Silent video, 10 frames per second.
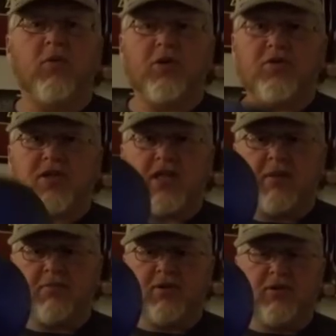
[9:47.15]
When you see
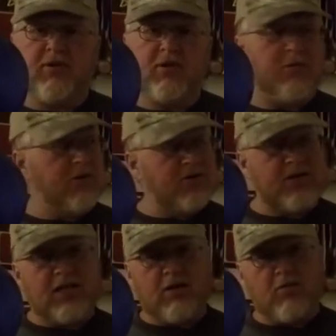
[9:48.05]
that balloon or when you see that